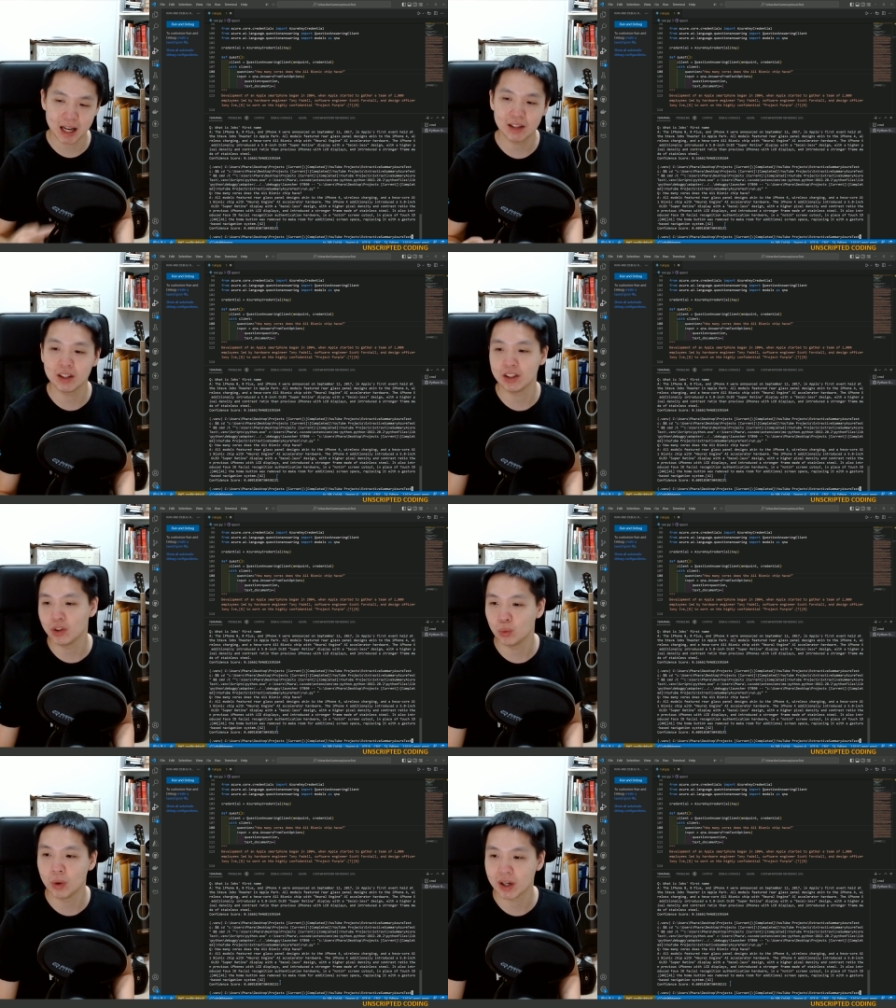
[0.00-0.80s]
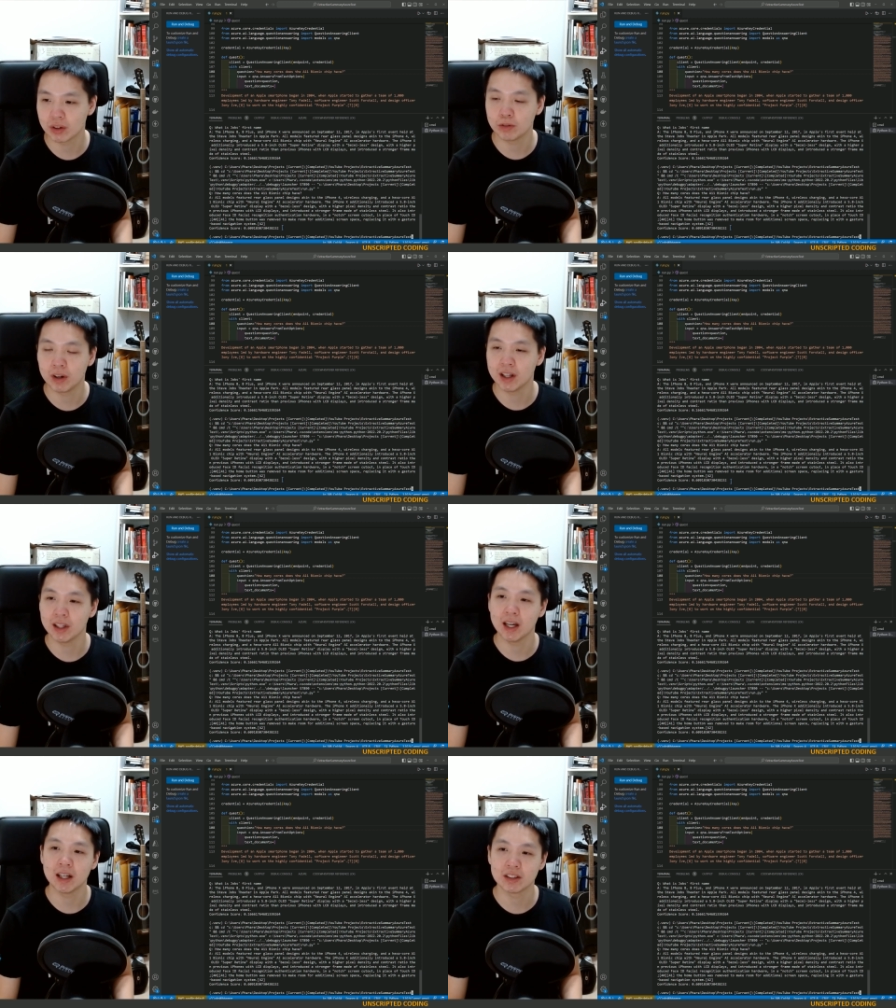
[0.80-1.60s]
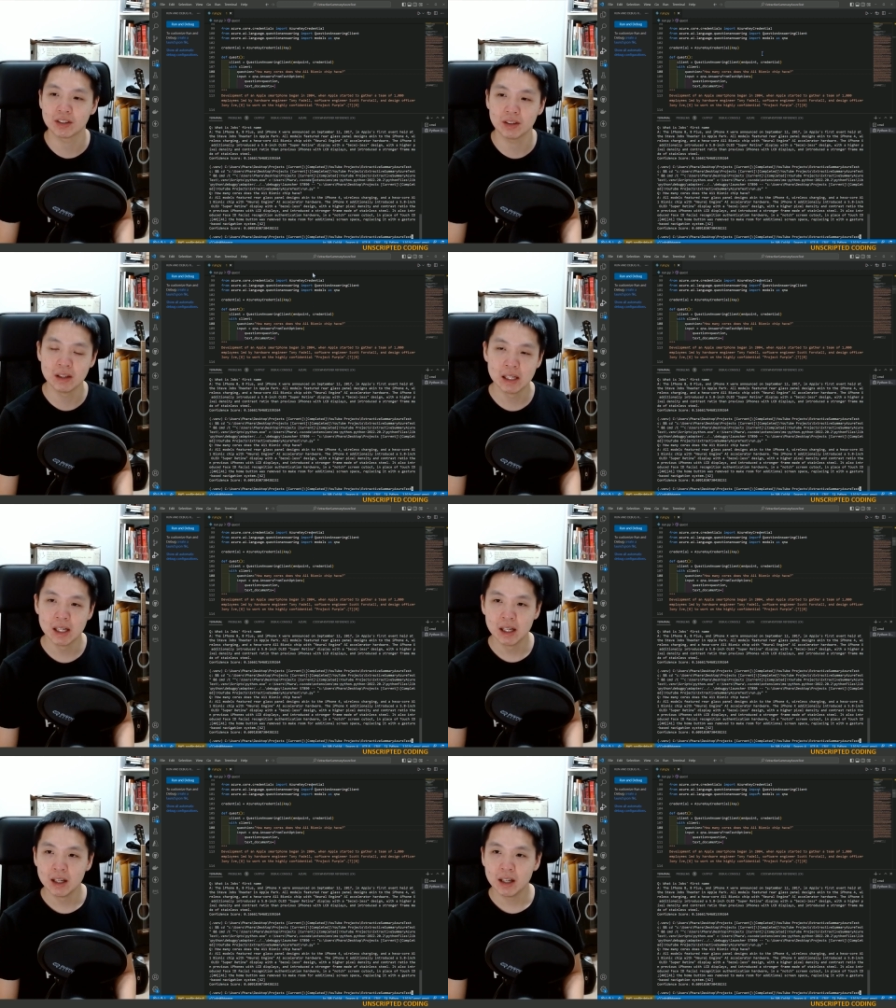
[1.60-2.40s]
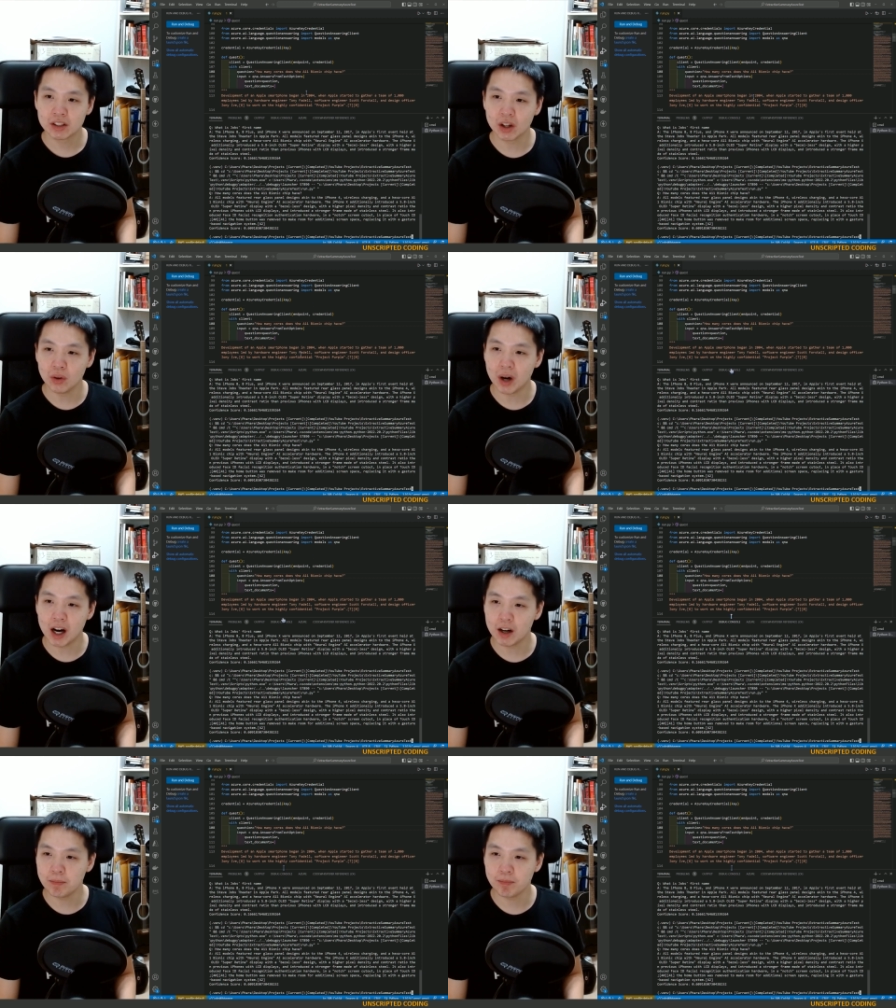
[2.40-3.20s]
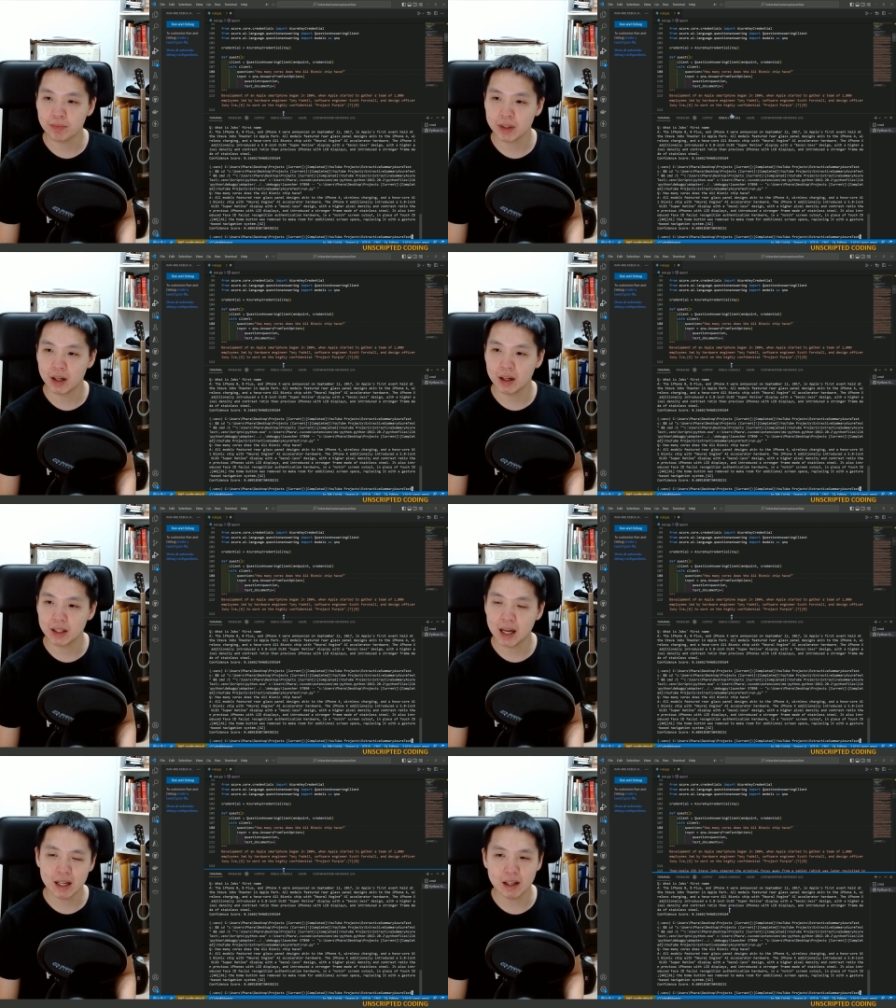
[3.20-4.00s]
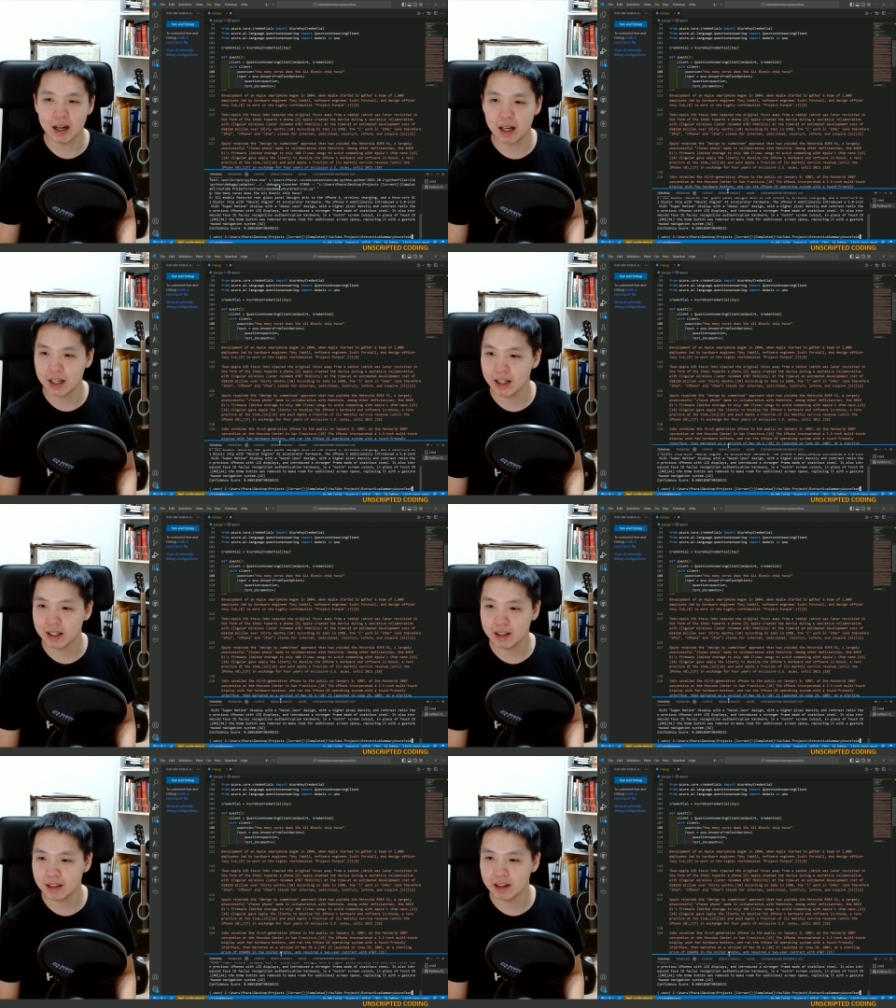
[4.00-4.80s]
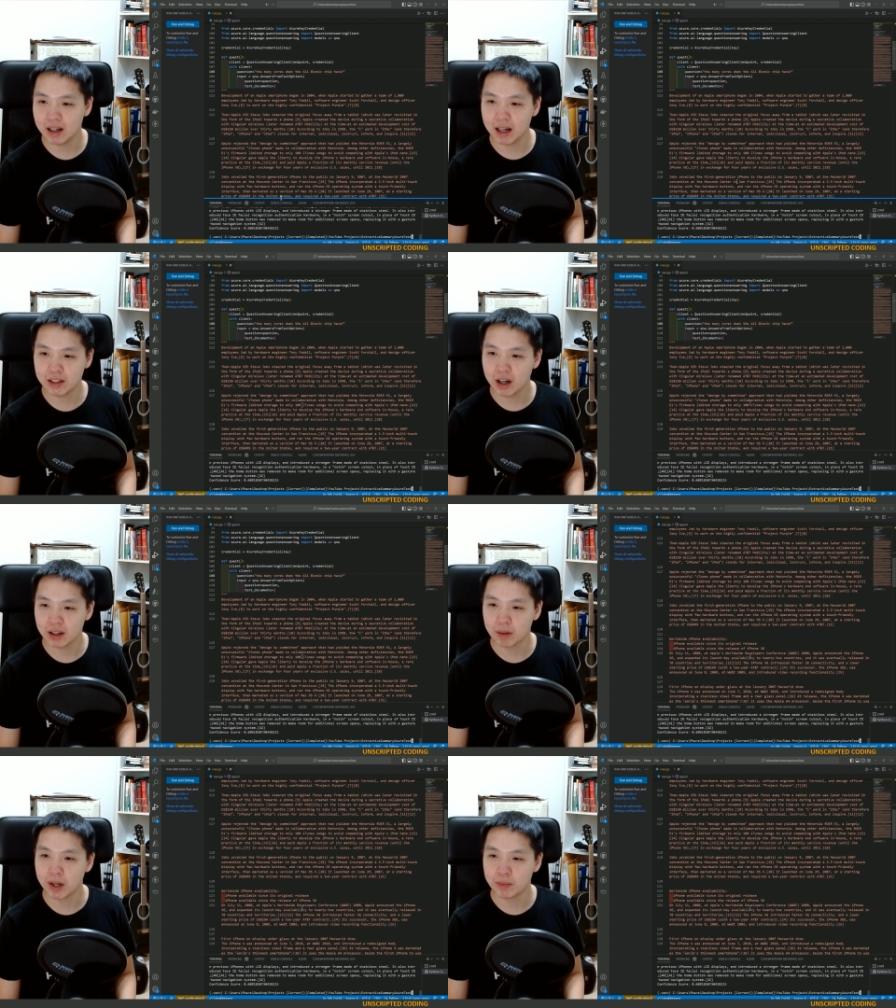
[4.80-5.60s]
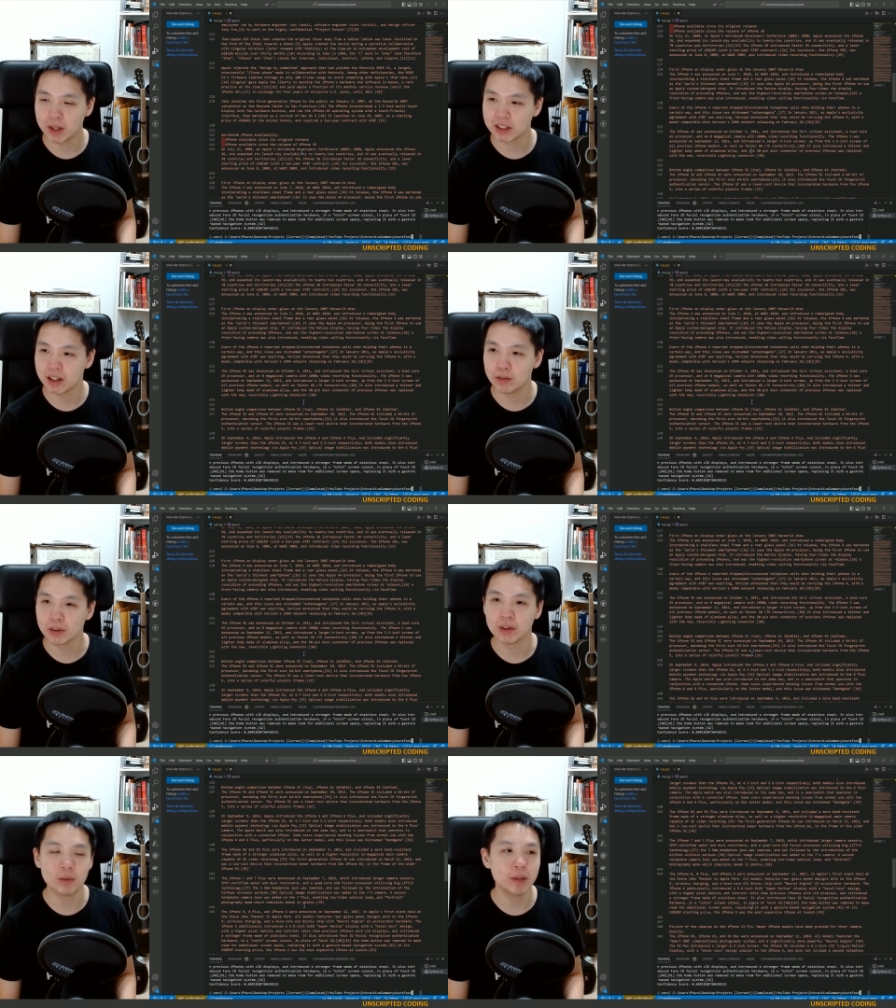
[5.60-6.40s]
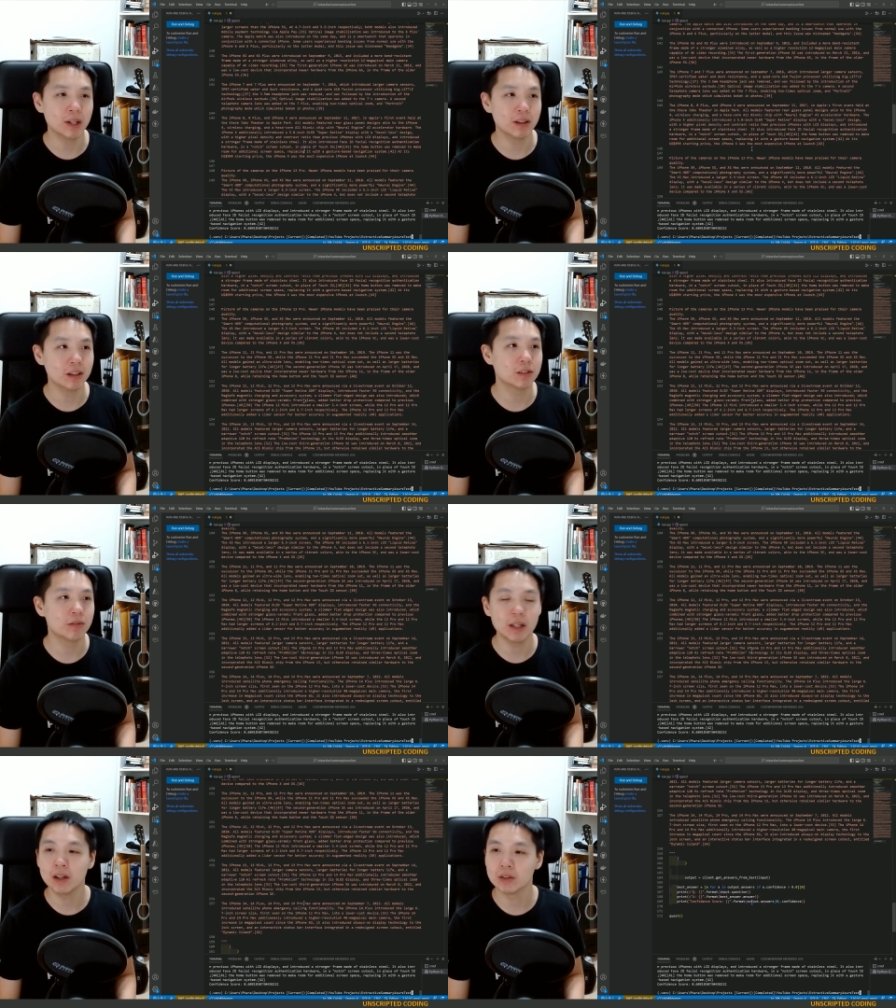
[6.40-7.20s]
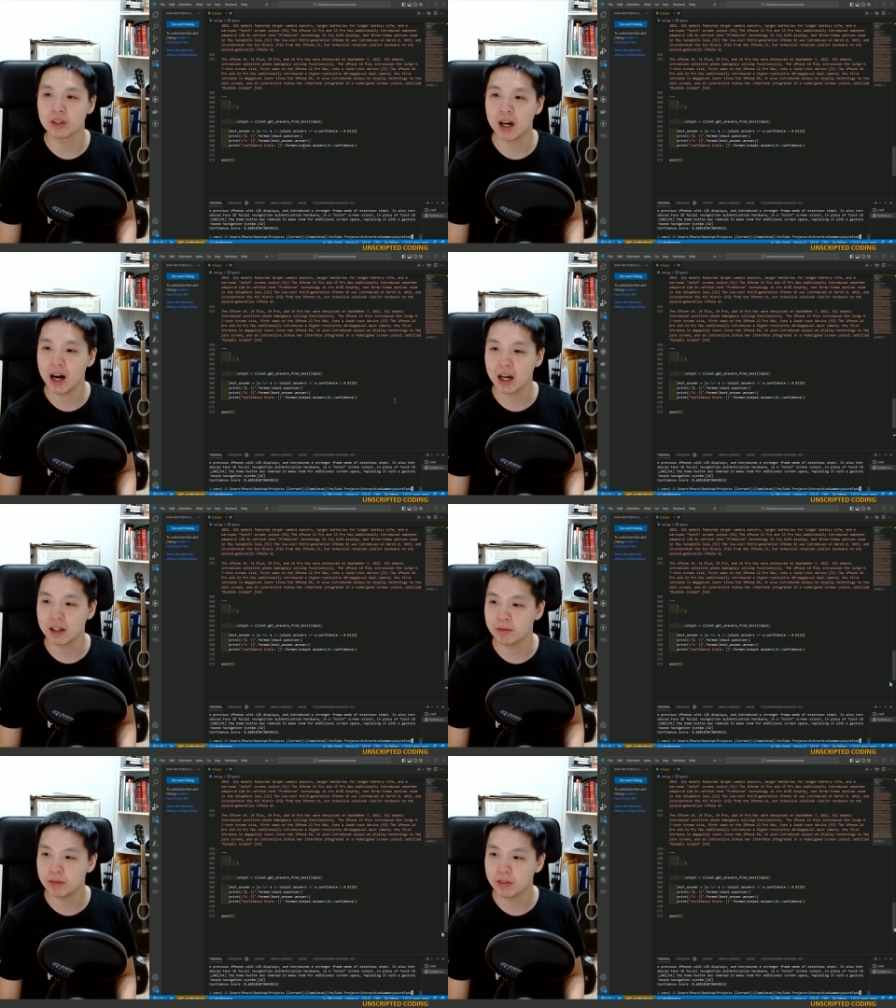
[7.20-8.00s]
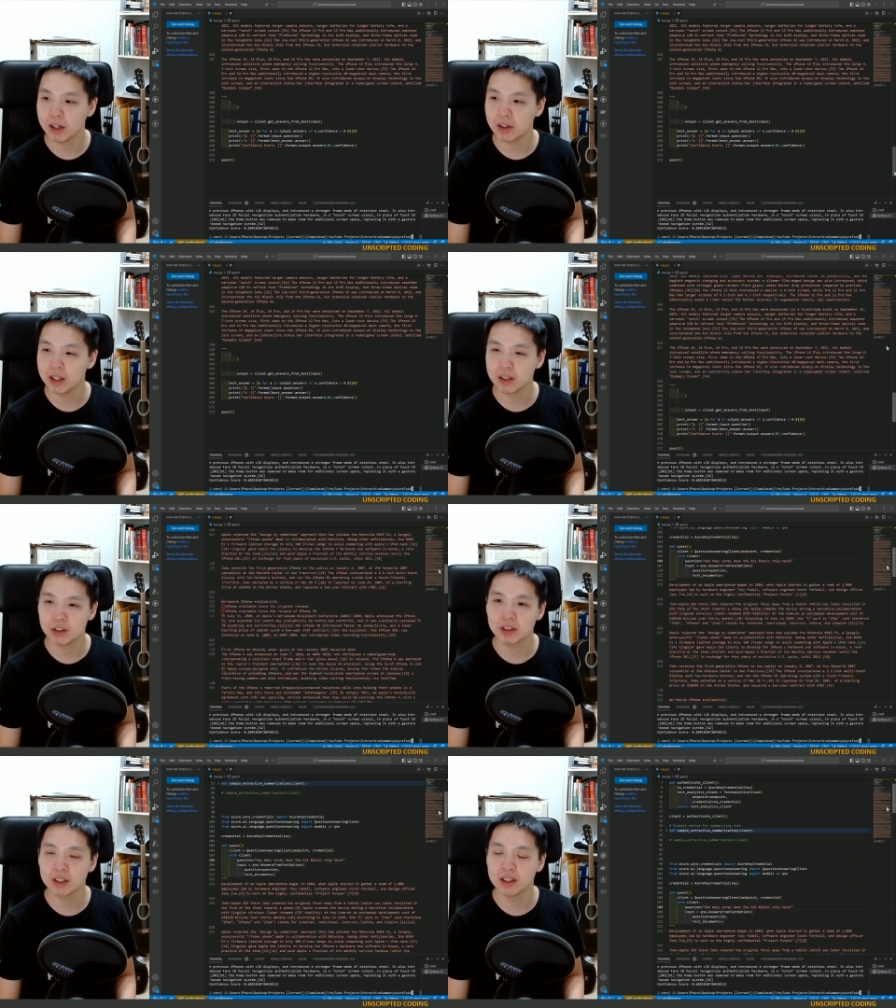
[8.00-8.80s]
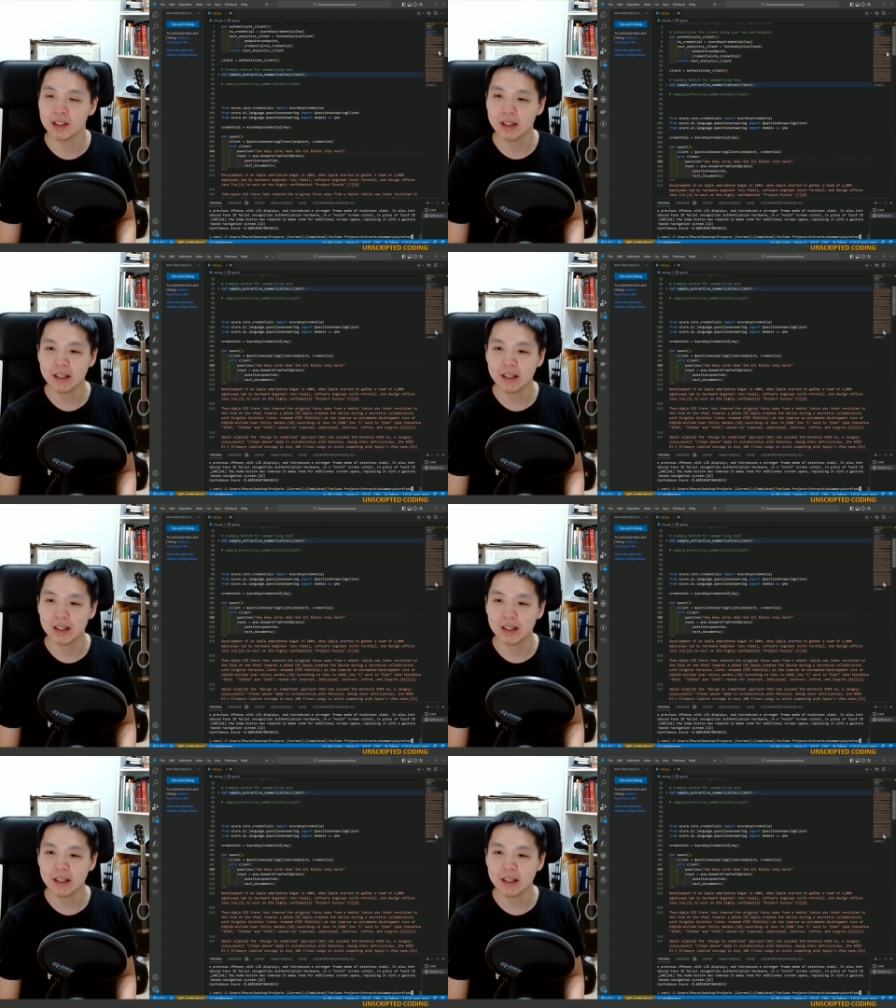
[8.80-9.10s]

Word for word: telling you where to find the answer. So, um, again, I I talk about myself a little bit in these videos. I am very interested